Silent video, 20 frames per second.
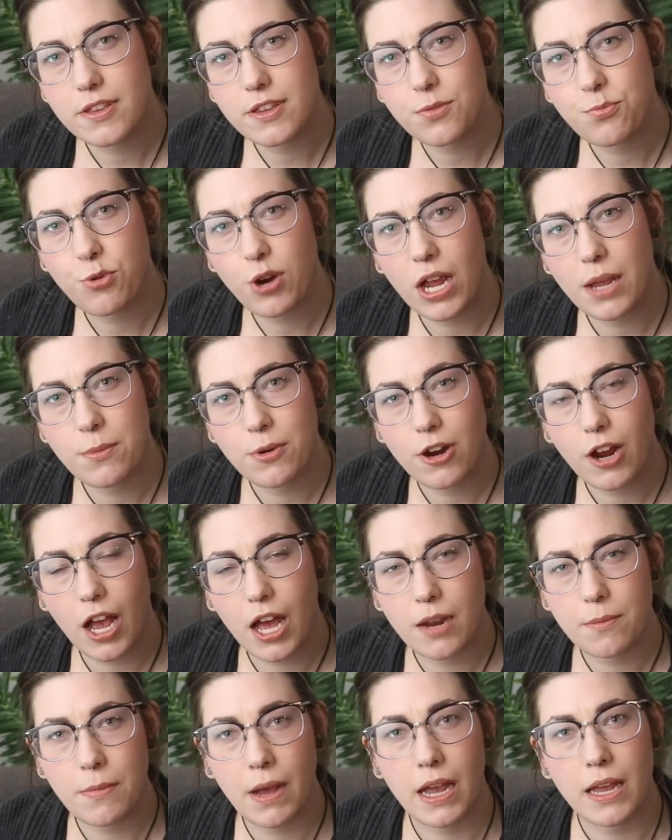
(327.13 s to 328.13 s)
this primer
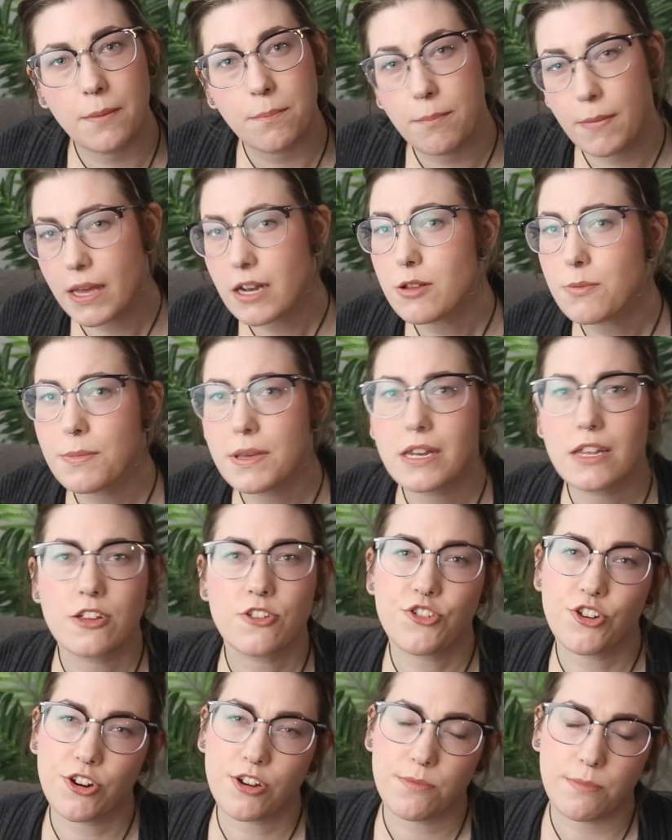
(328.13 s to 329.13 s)
on my metal
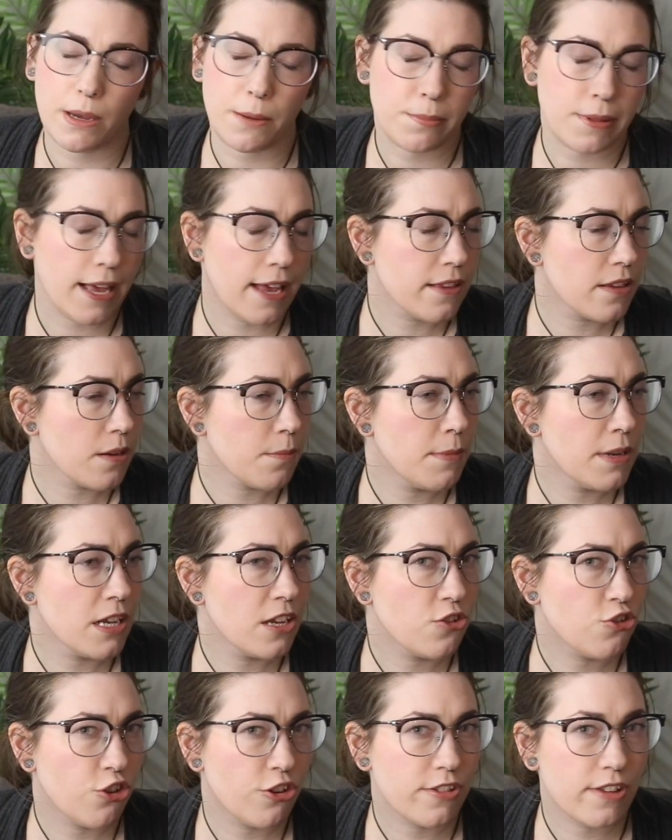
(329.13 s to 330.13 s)
miniatures, my plastic
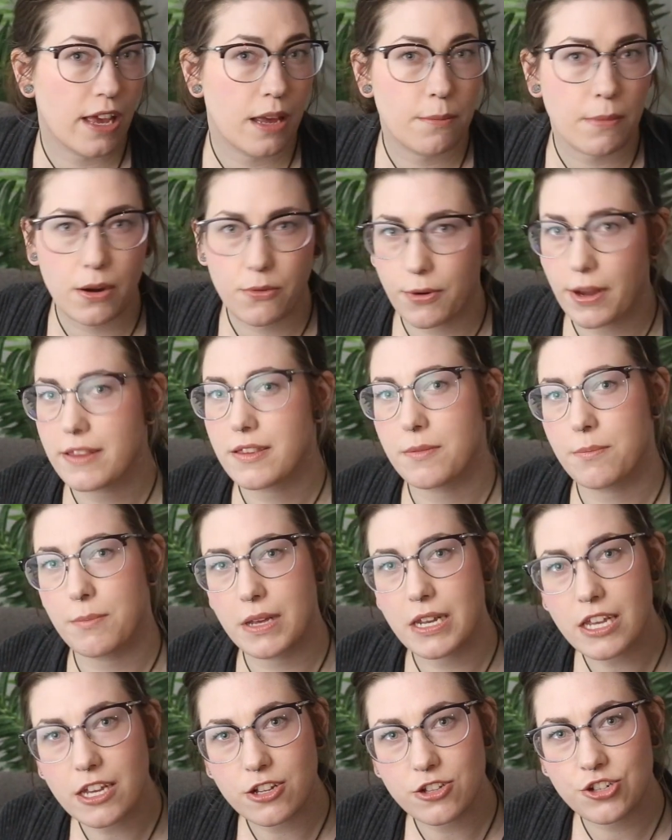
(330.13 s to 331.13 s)
miniatures, and my resin
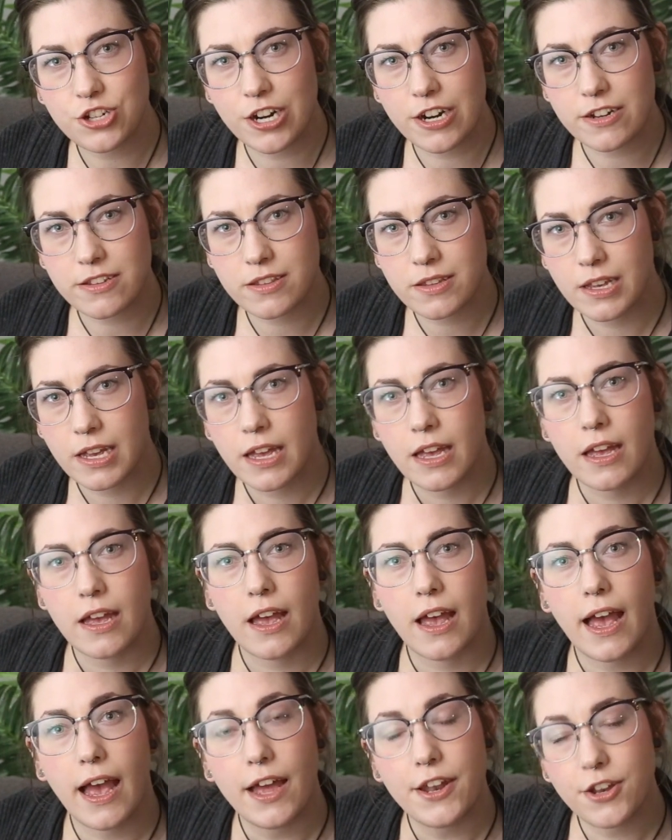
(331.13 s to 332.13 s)
miniatures.
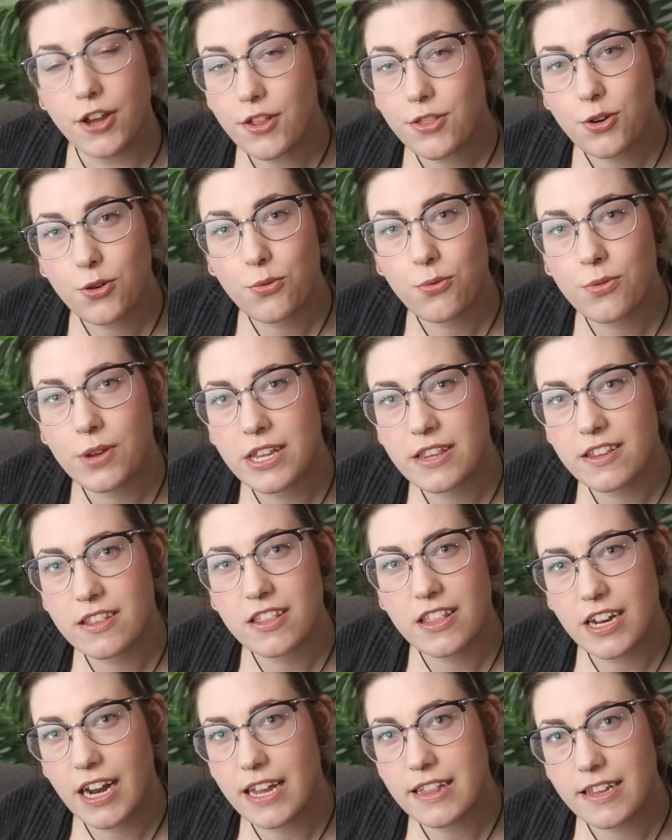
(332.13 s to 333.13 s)
Another reason
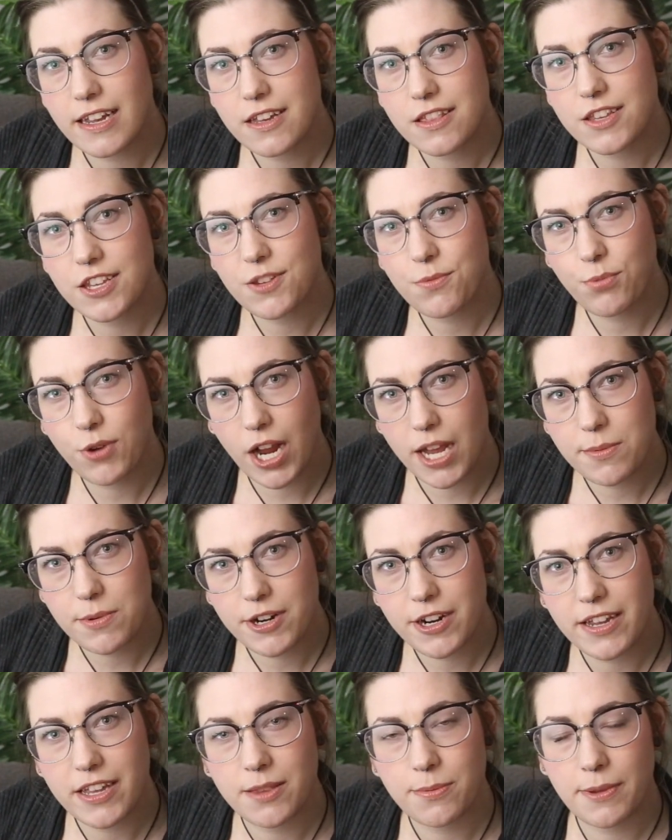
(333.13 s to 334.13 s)
that I like this
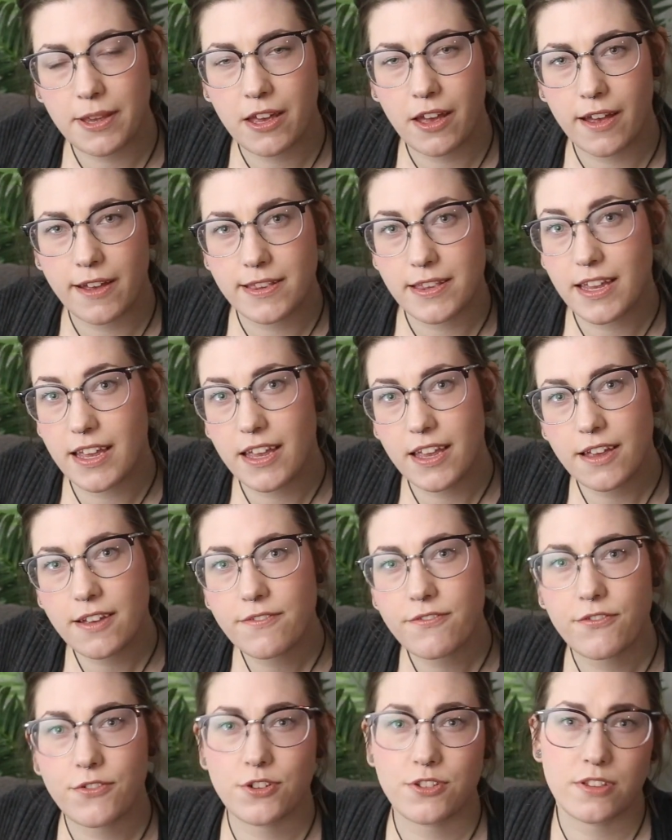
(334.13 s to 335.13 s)
primer is because
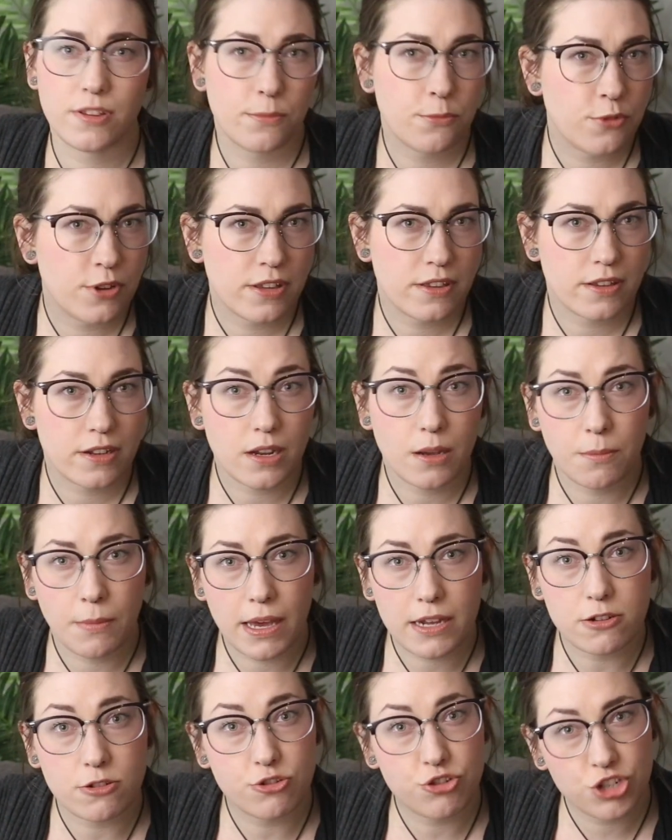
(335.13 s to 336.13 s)
if for some reason a model